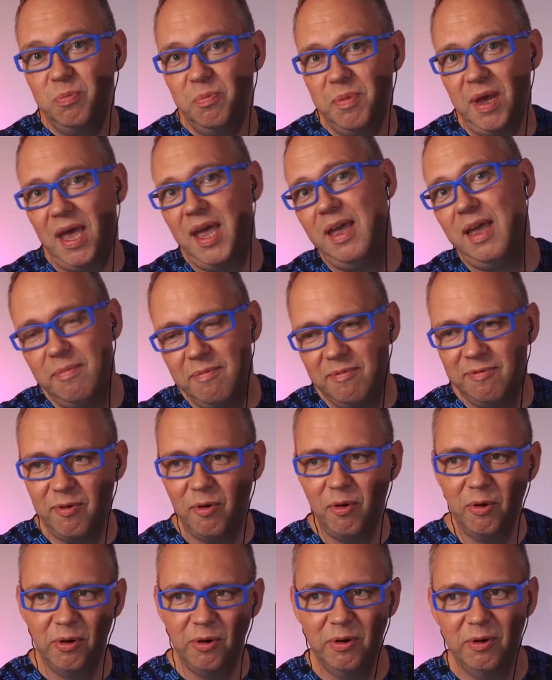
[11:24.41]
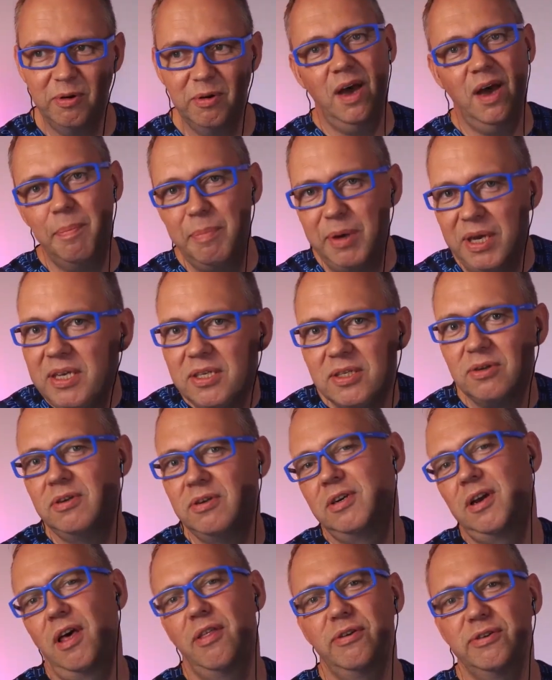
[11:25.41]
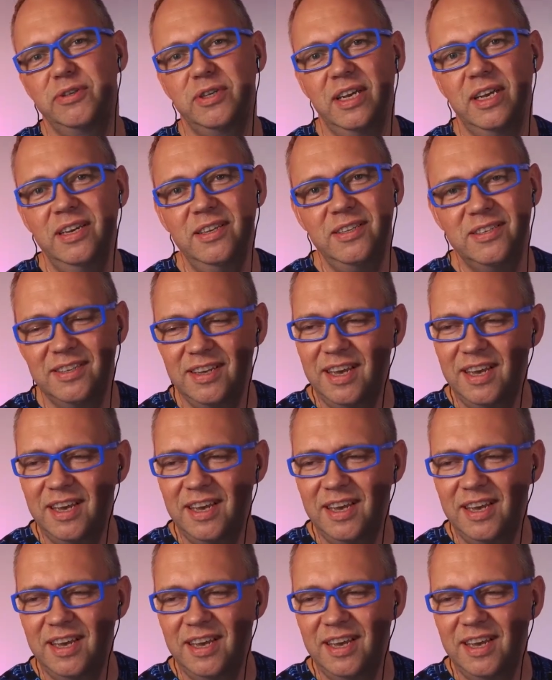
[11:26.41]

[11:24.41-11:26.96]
pay for a piece on another site.